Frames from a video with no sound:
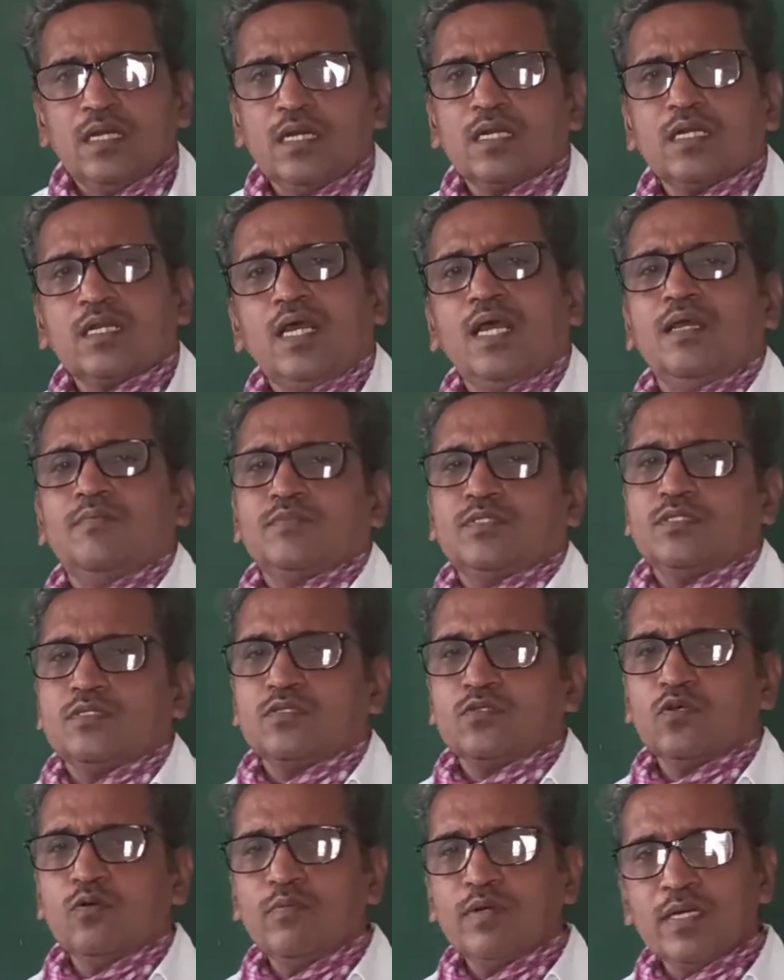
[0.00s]
times,
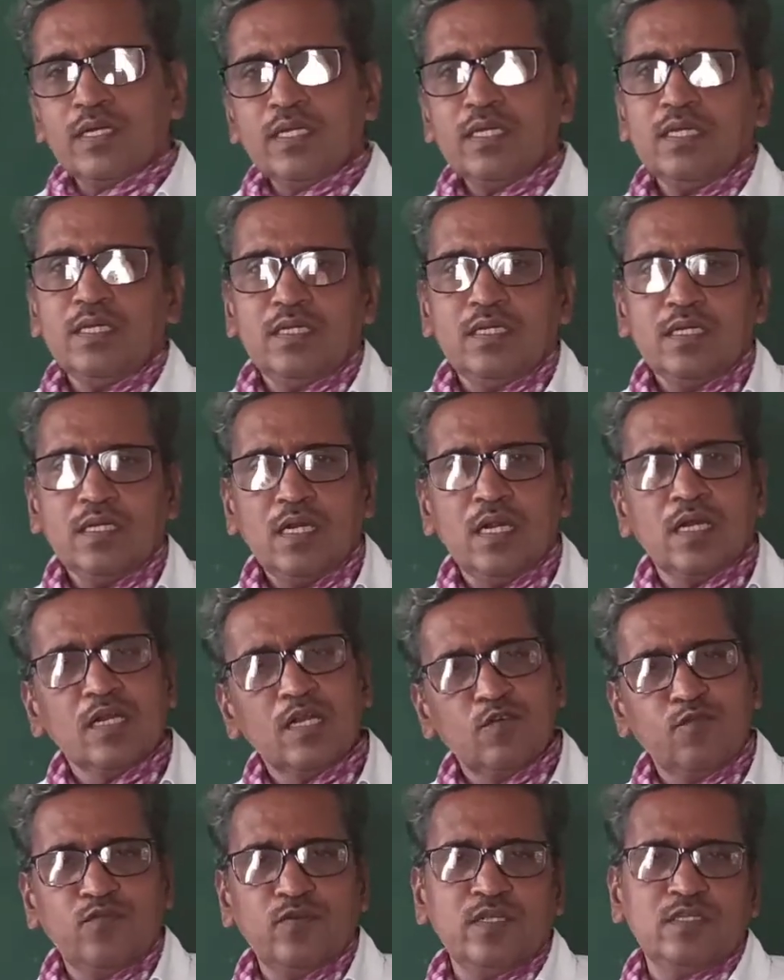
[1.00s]
so many
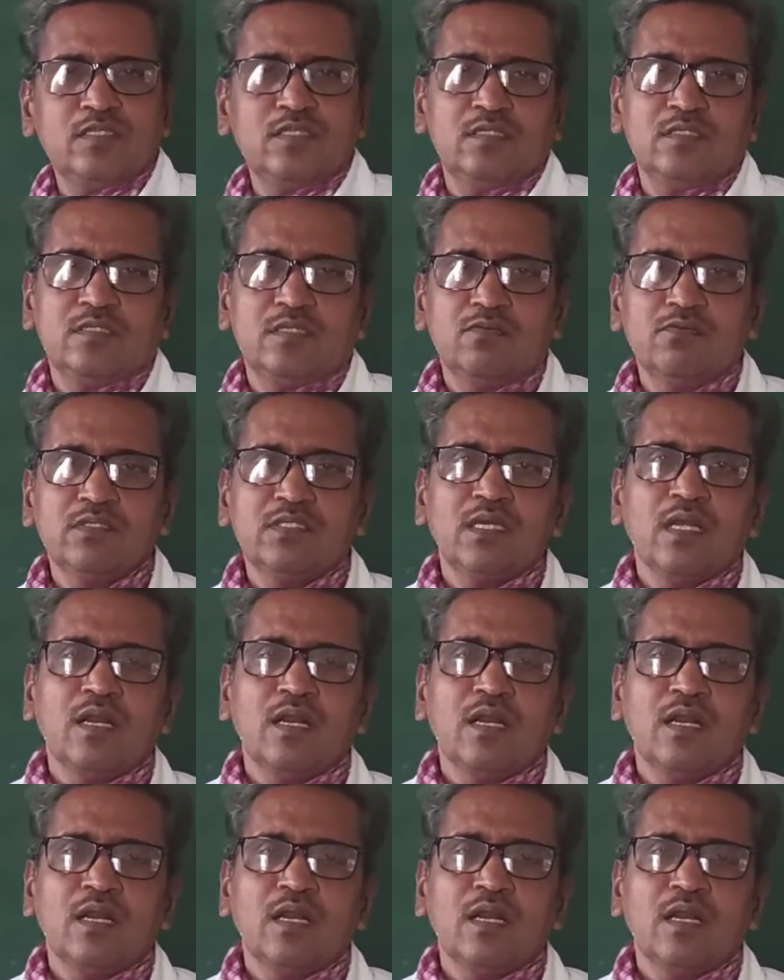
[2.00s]
definitions which are